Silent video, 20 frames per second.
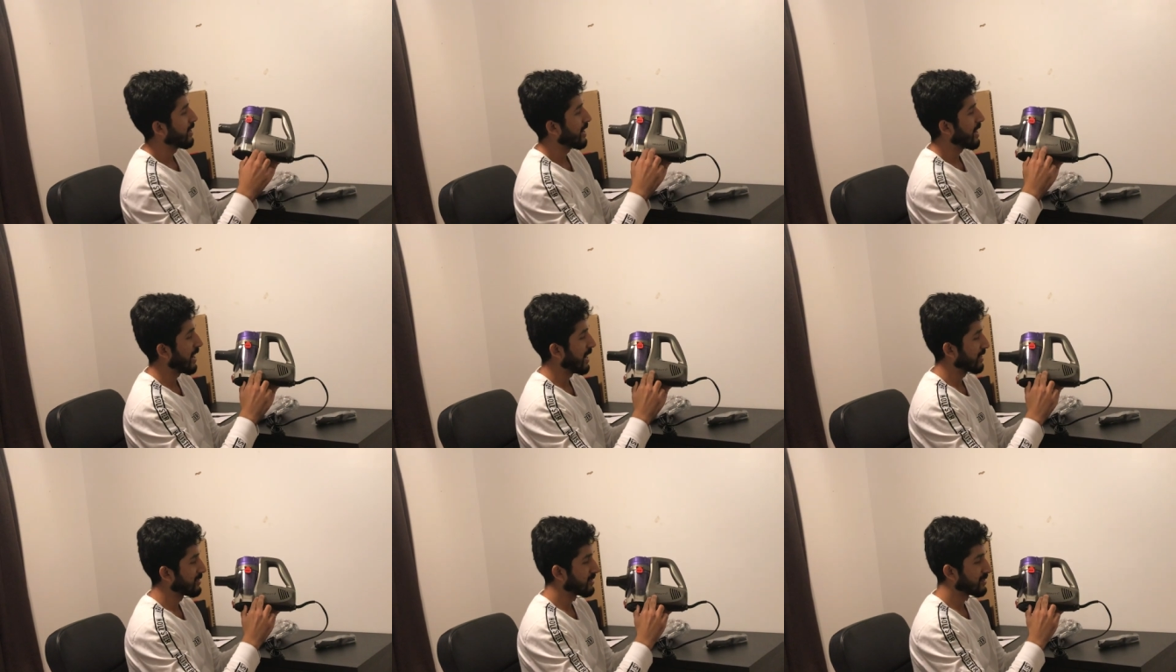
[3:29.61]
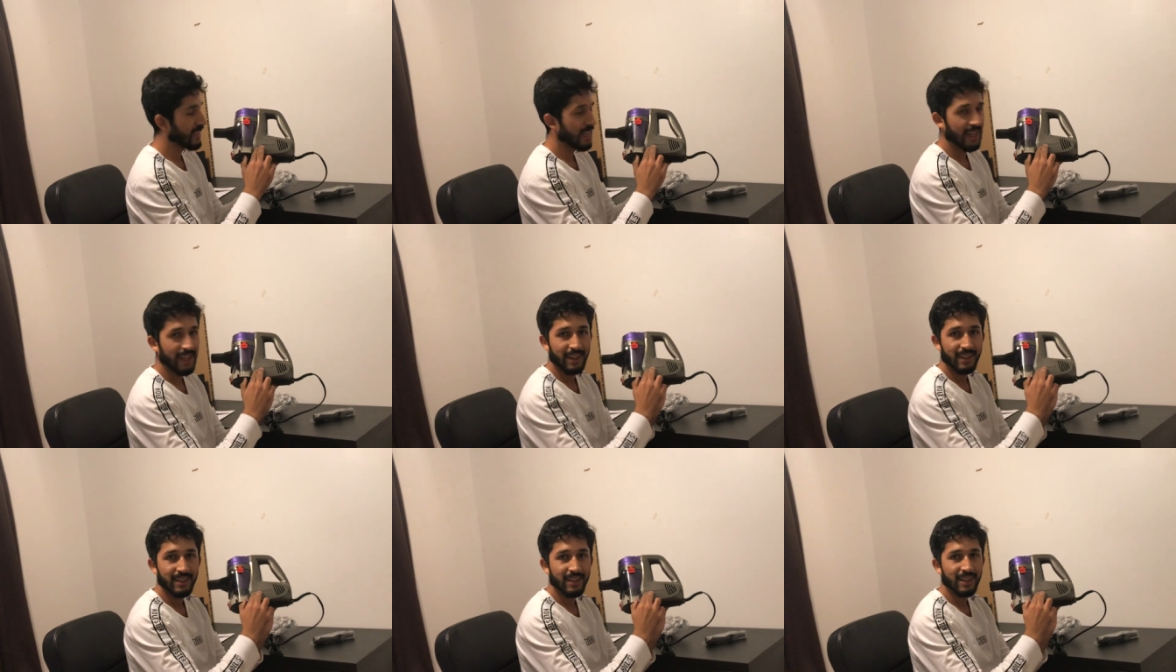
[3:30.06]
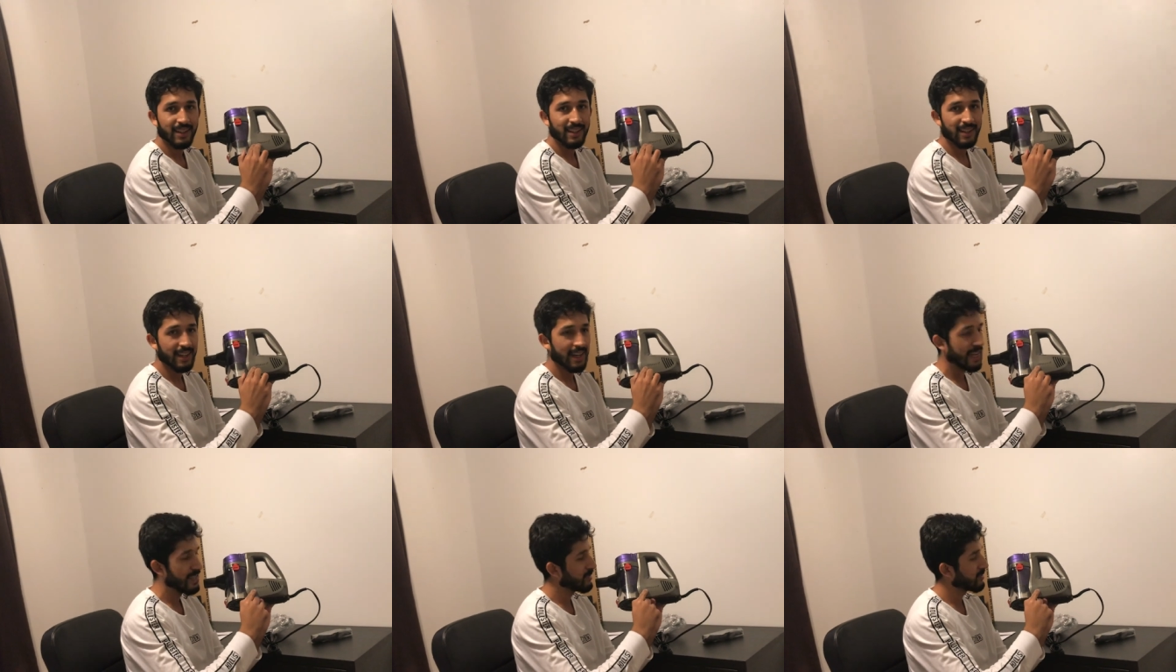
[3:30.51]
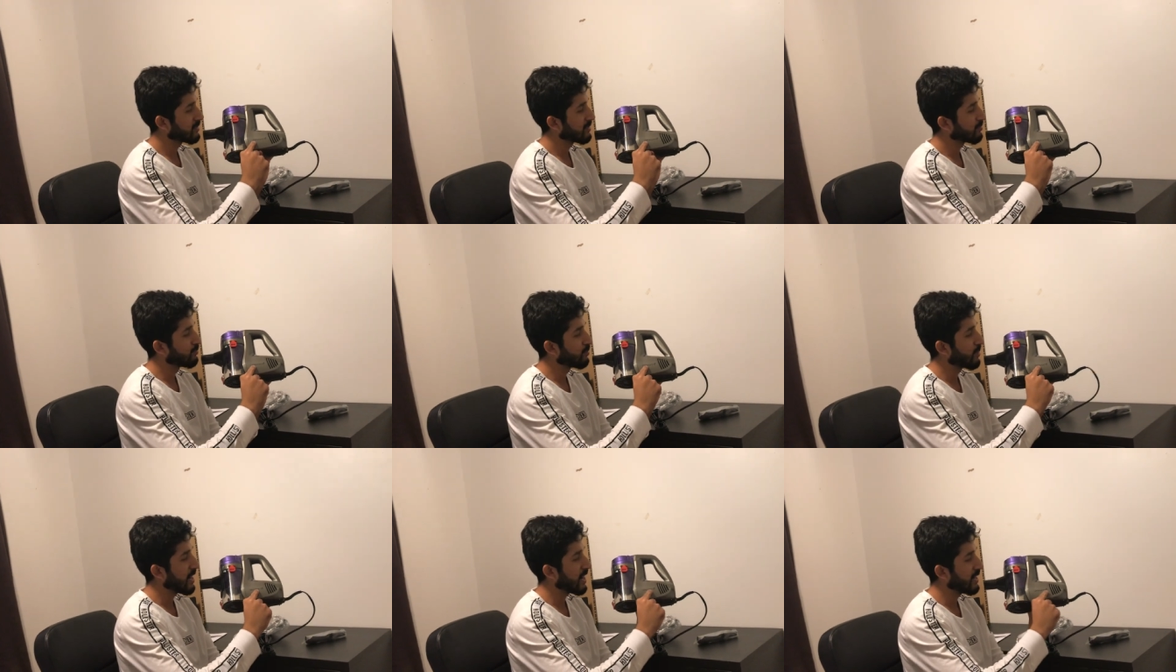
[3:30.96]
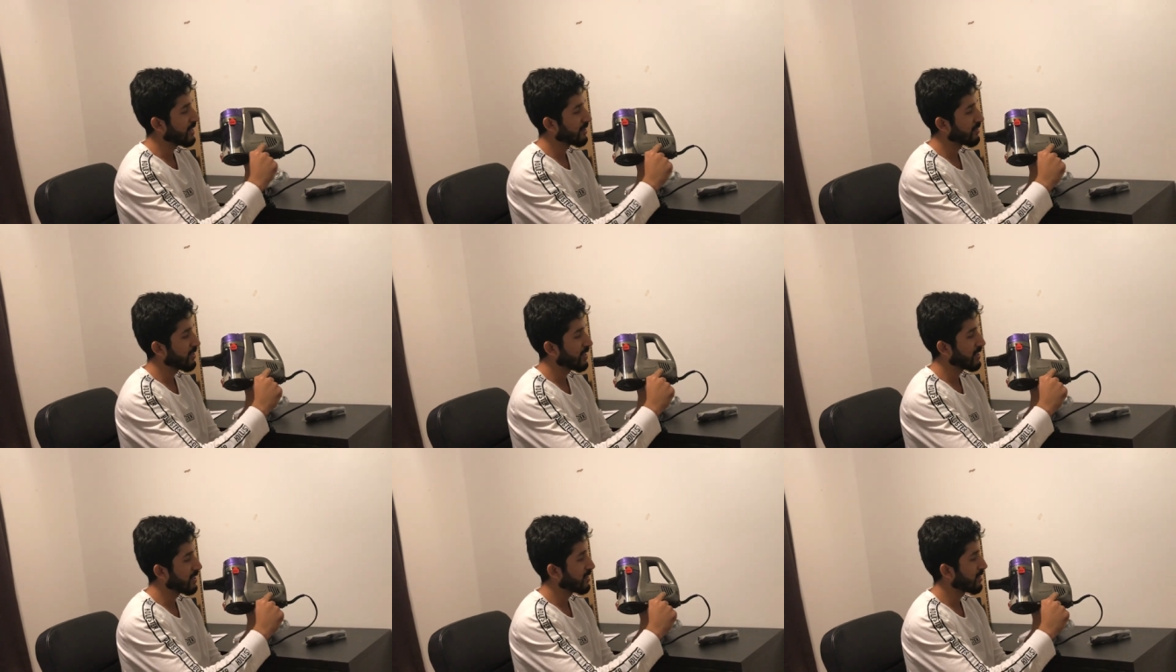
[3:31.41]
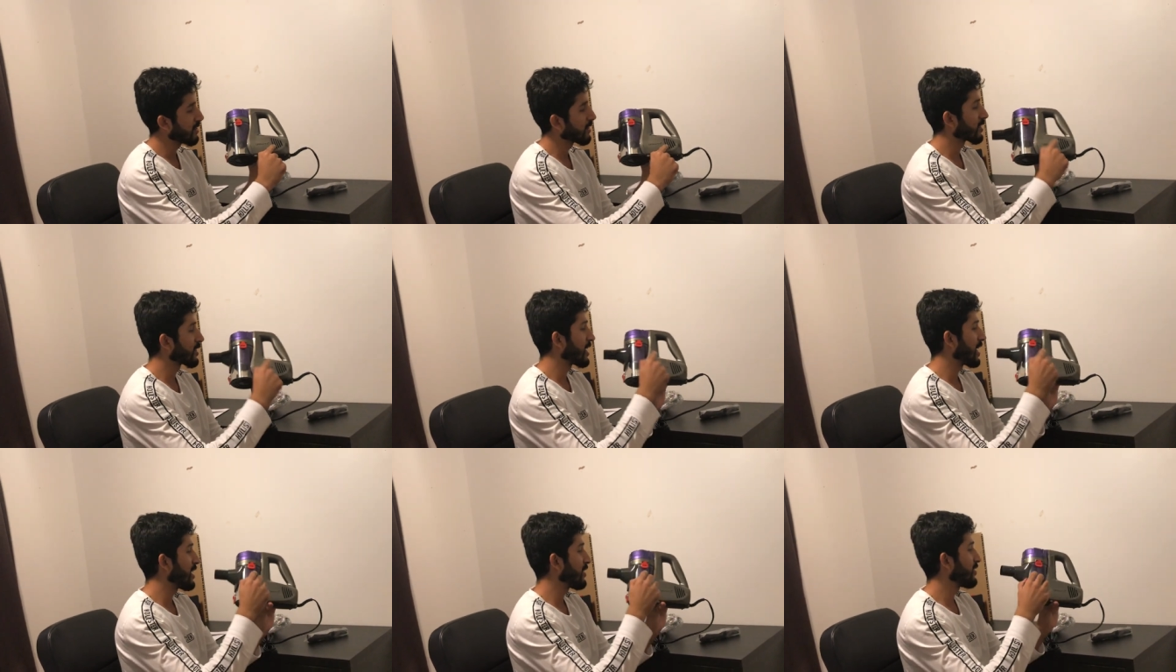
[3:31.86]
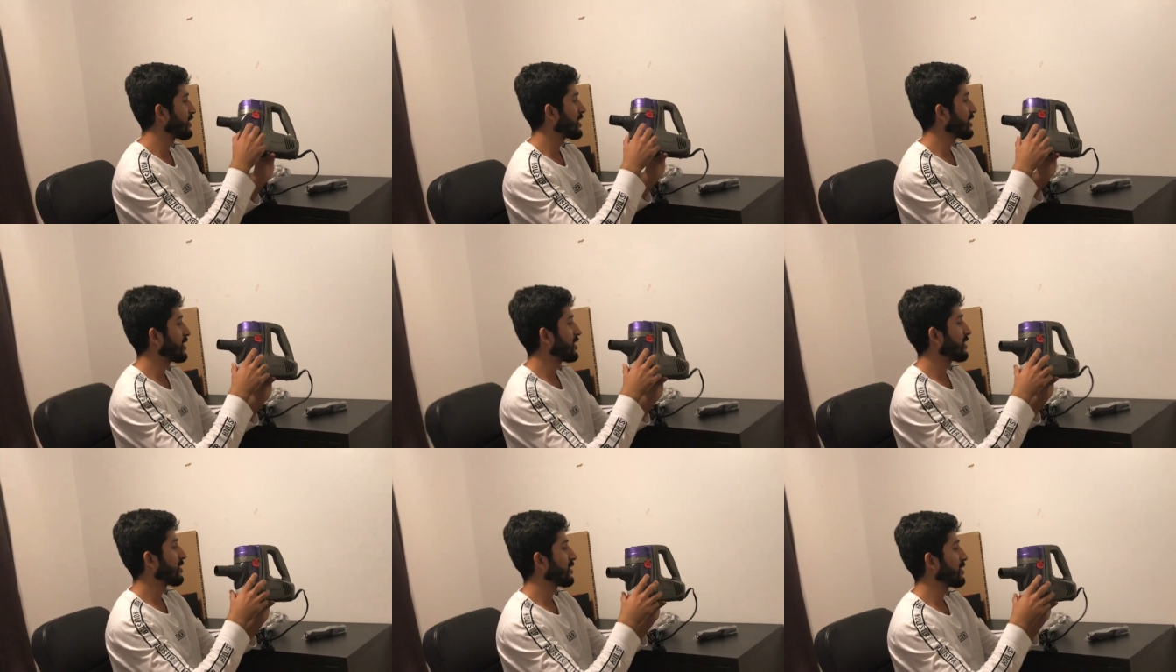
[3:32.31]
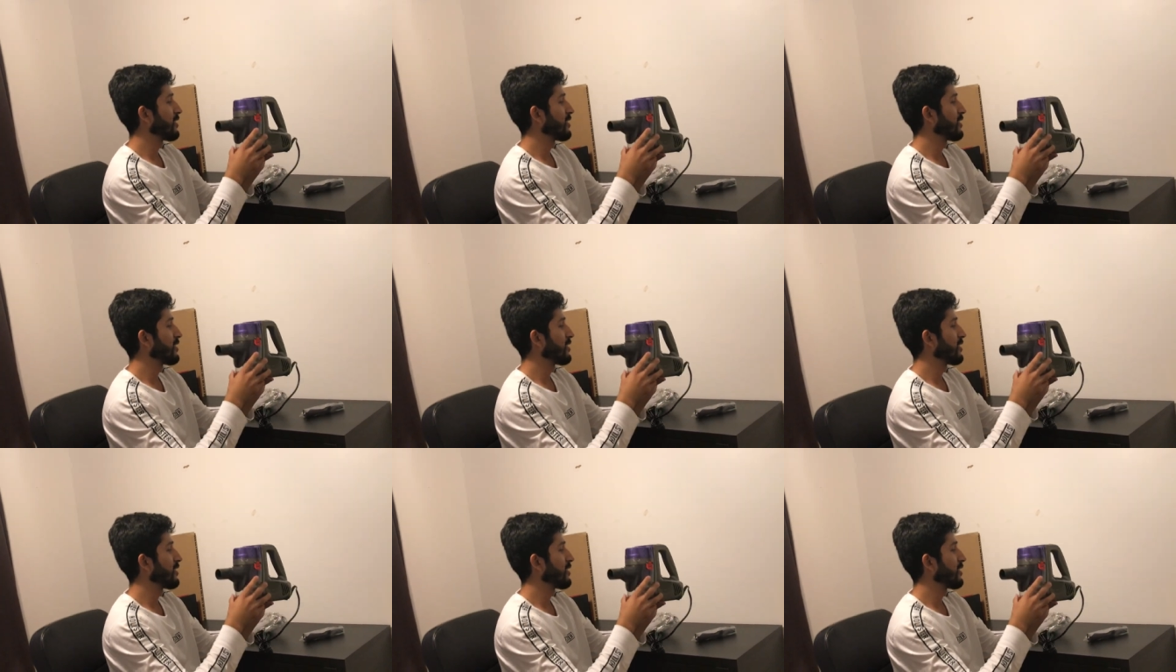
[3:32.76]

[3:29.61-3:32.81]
has a nice branding right here, Gravitti,